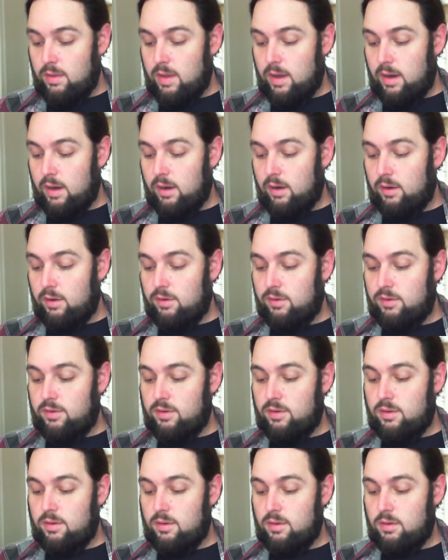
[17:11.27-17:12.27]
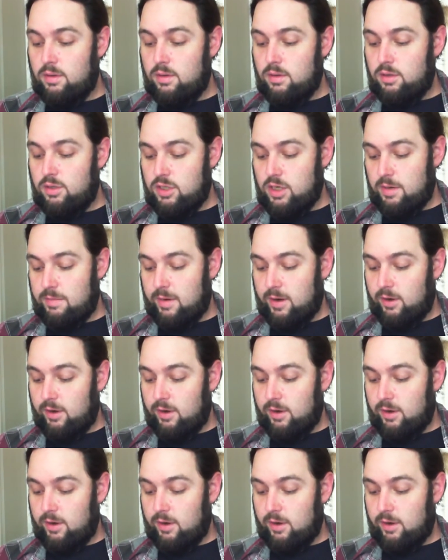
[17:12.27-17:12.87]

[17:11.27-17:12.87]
there's Jamie